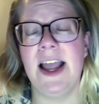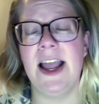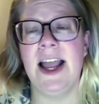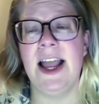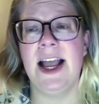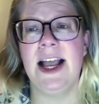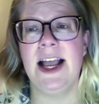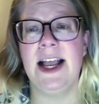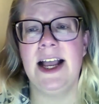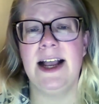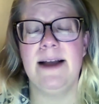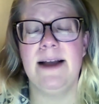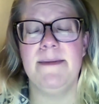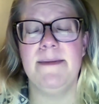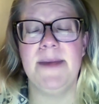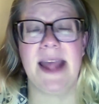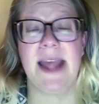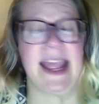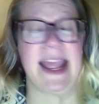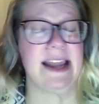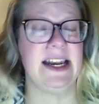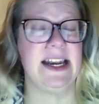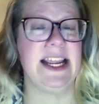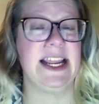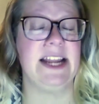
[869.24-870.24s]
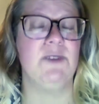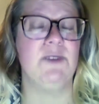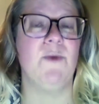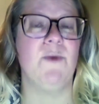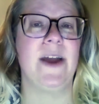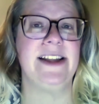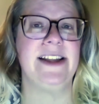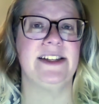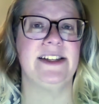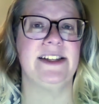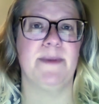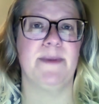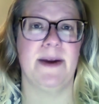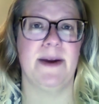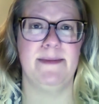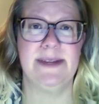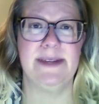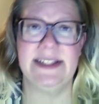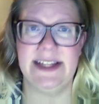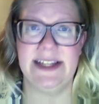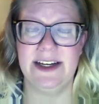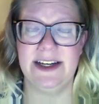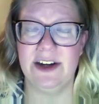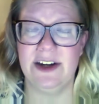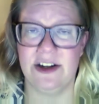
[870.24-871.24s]
And in white
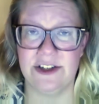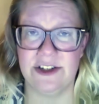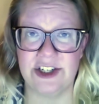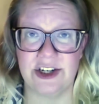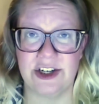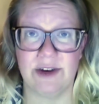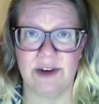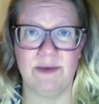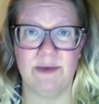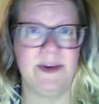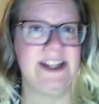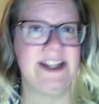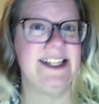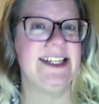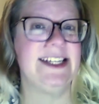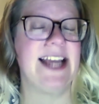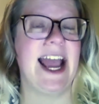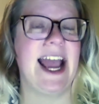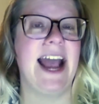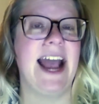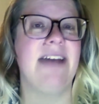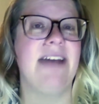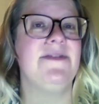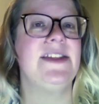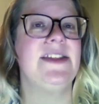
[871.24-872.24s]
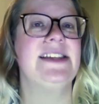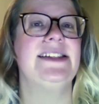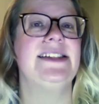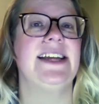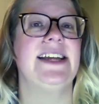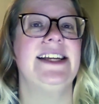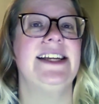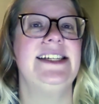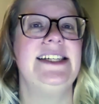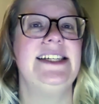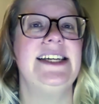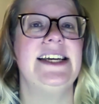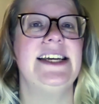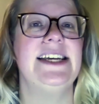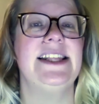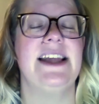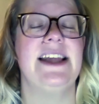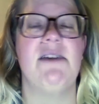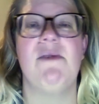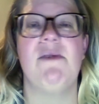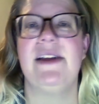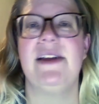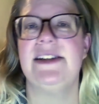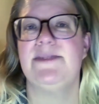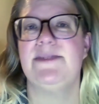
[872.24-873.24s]
supremacy culture, we have this idea
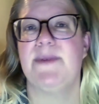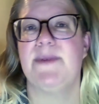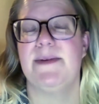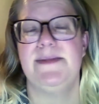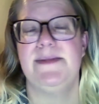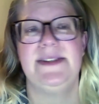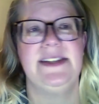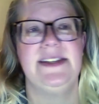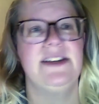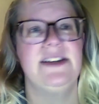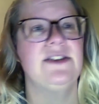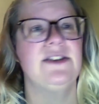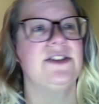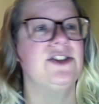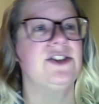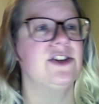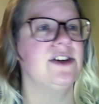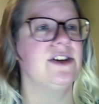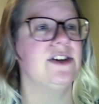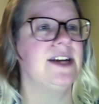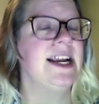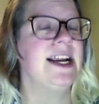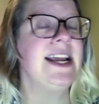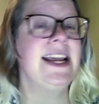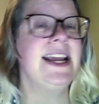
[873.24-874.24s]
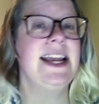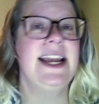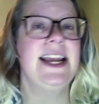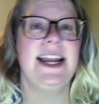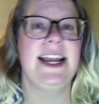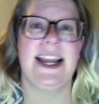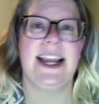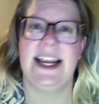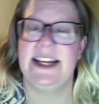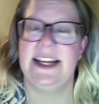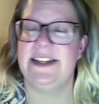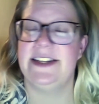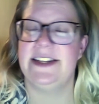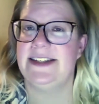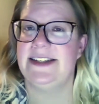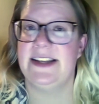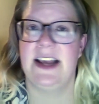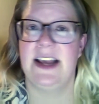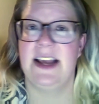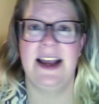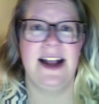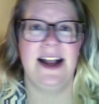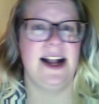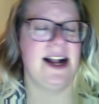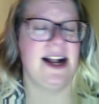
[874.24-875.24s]
that white supremacy culture is
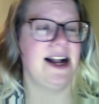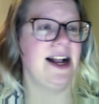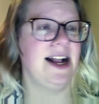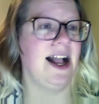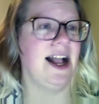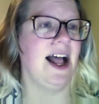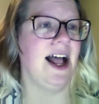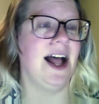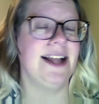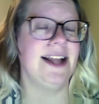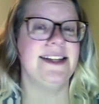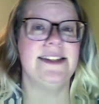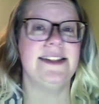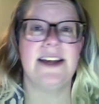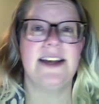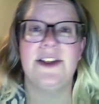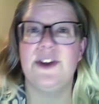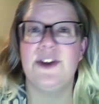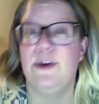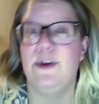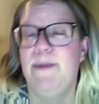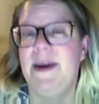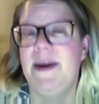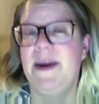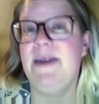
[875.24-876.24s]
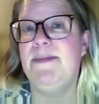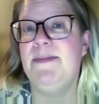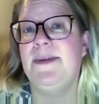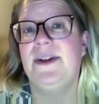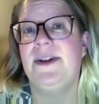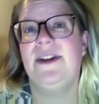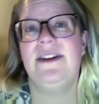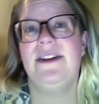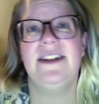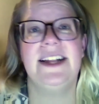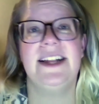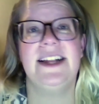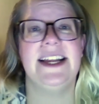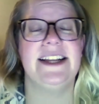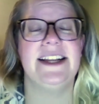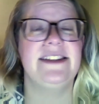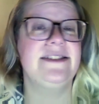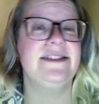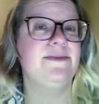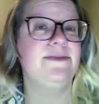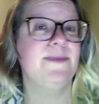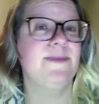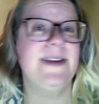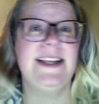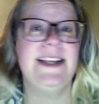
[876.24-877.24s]
other people,
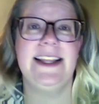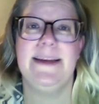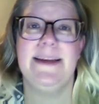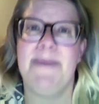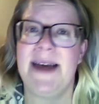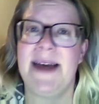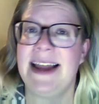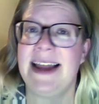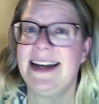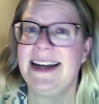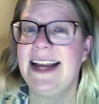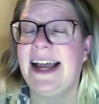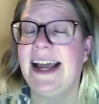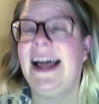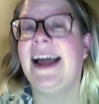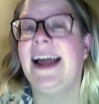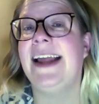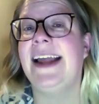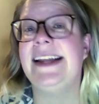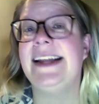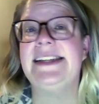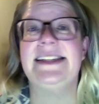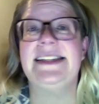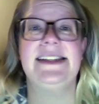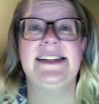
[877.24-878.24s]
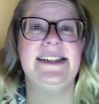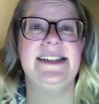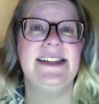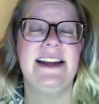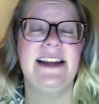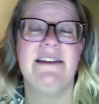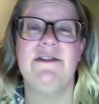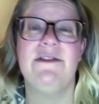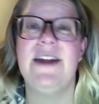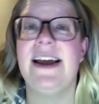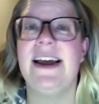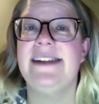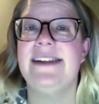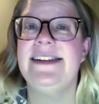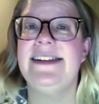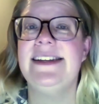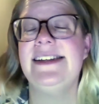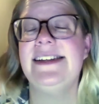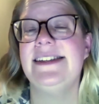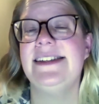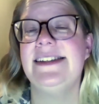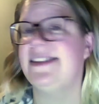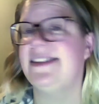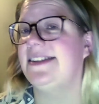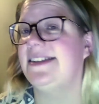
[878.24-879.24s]
it's really bad guys, it's
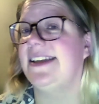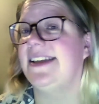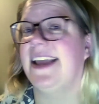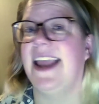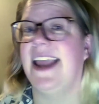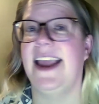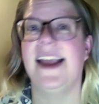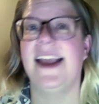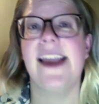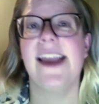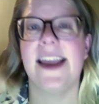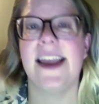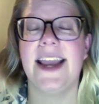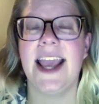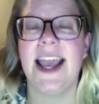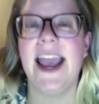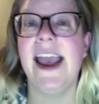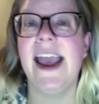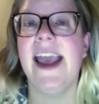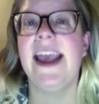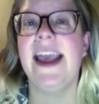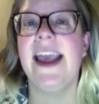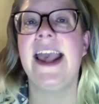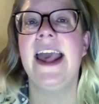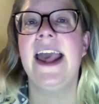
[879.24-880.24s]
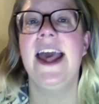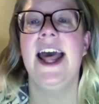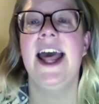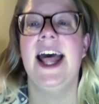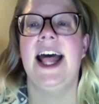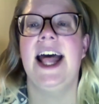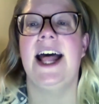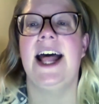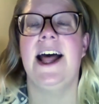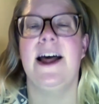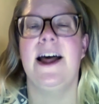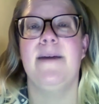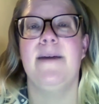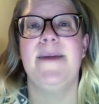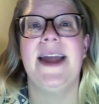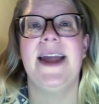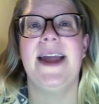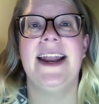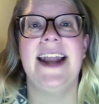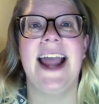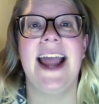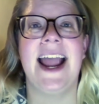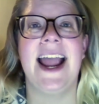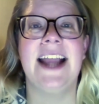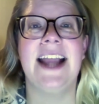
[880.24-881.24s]
neo-Nazis, it's the KKK,
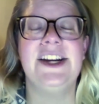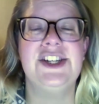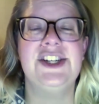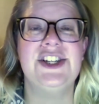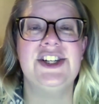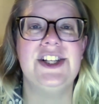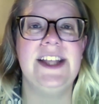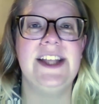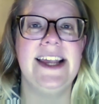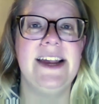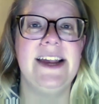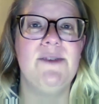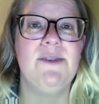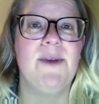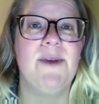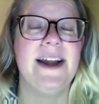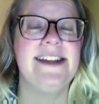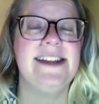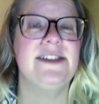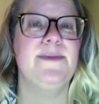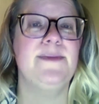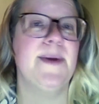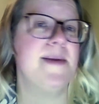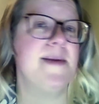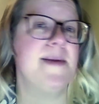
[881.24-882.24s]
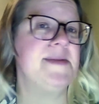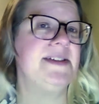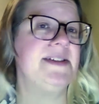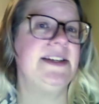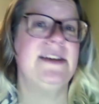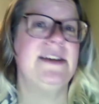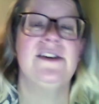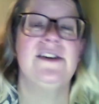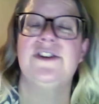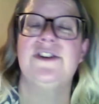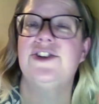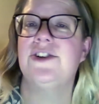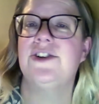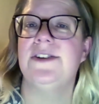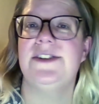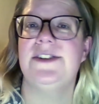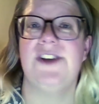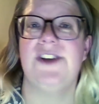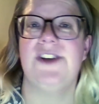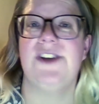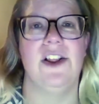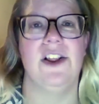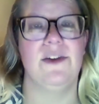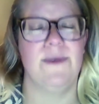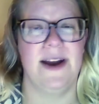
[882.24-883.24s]
and actually white supremacy culture is
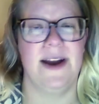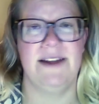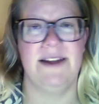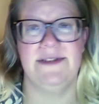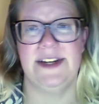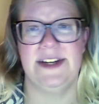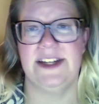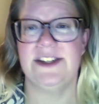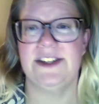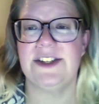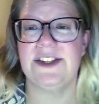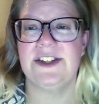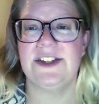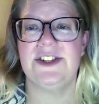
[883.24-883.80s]
all around us.